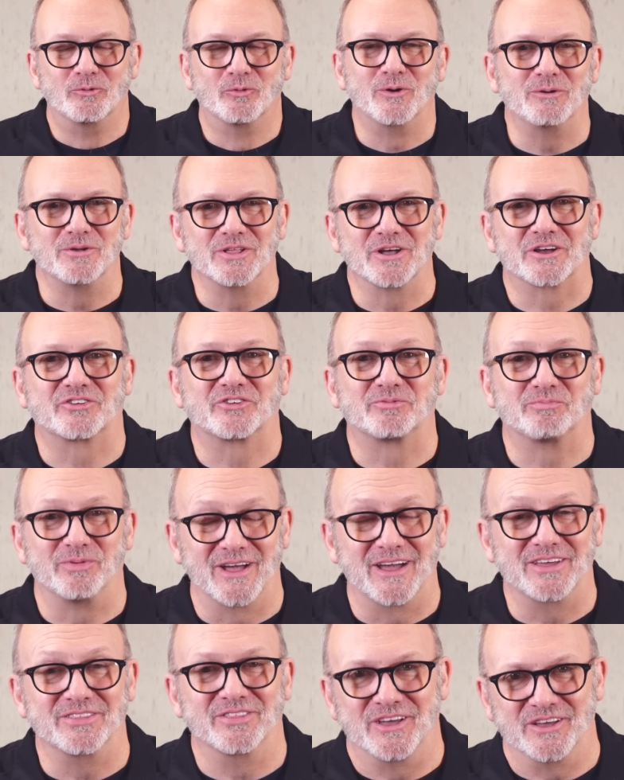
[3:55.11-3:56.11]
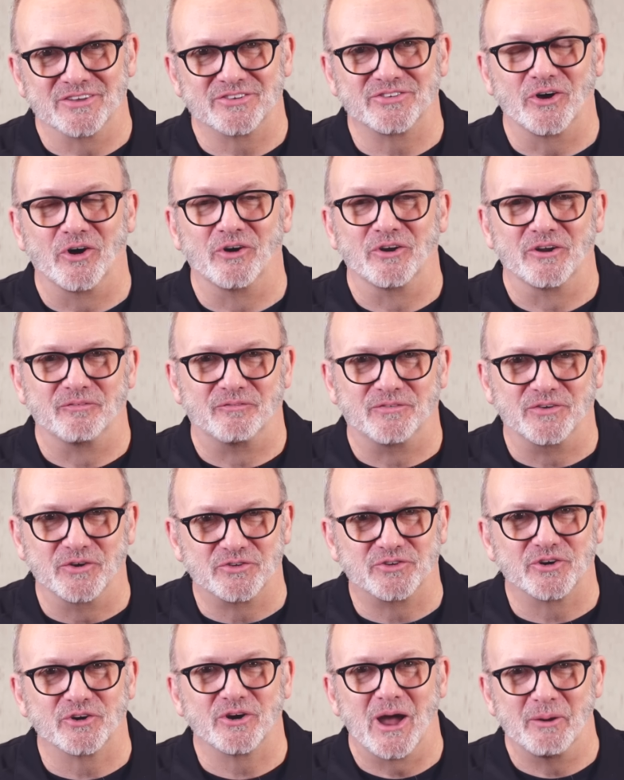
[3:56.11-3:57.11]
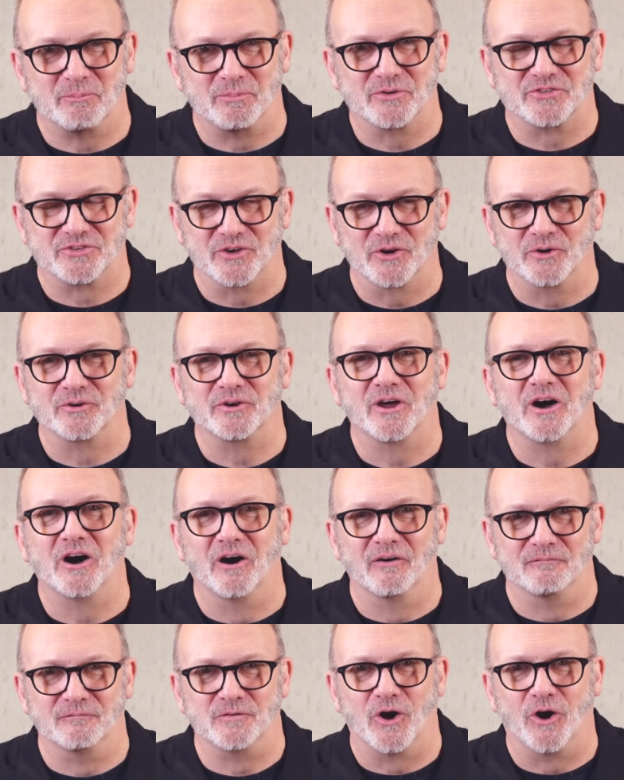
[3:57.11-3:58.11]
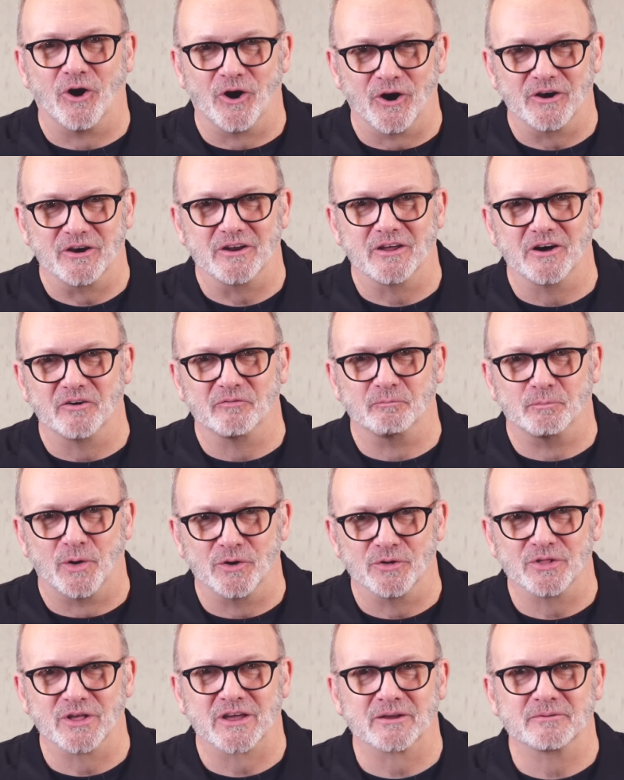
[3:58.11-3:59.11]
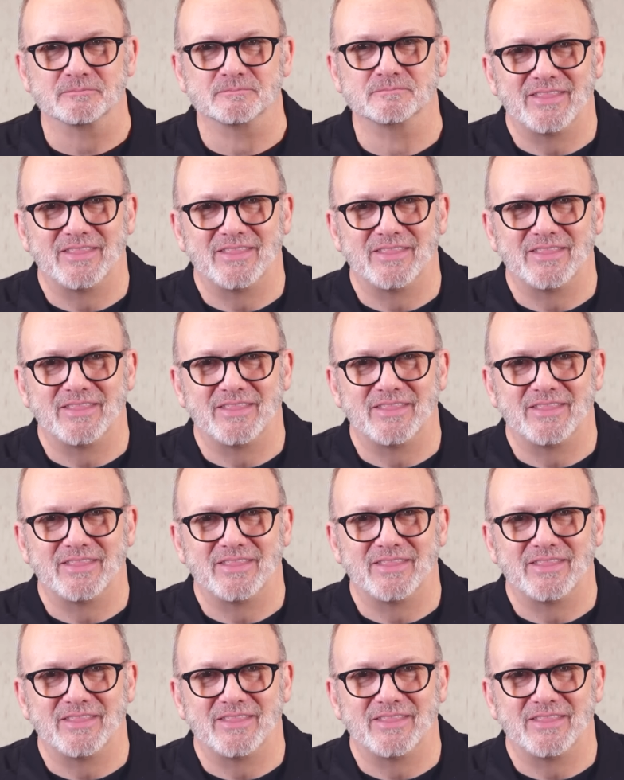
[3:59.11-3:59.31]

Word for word: We will explain this on a future episode of Art of Bowling.